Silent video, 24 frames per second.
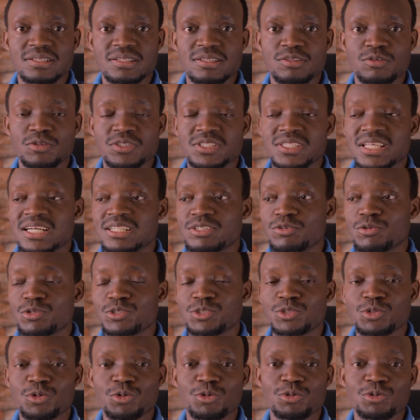those that
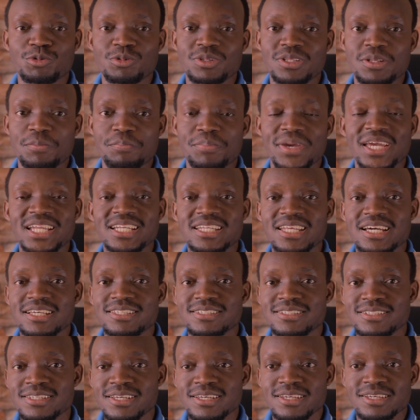also the
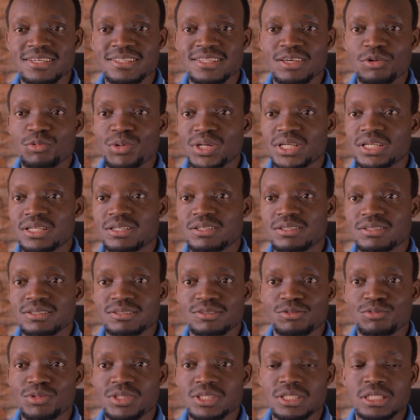painters, they work
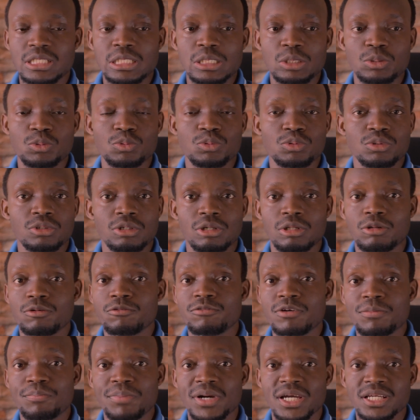with glue. Glue
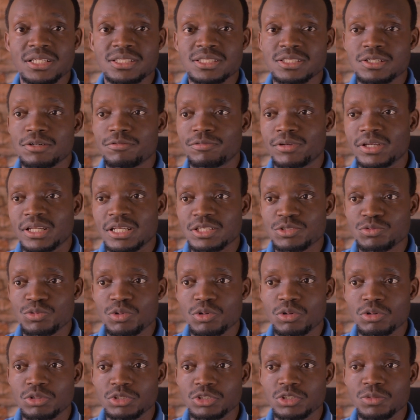vapor itself can as
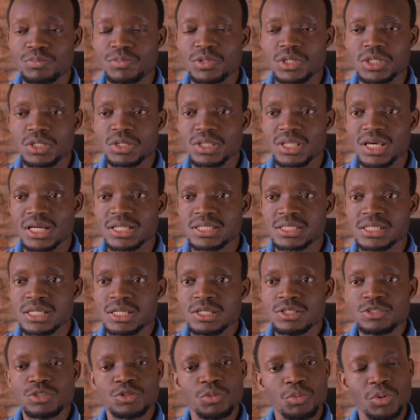well contribute to that.
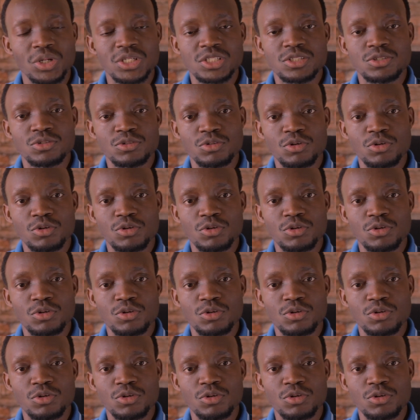So we want to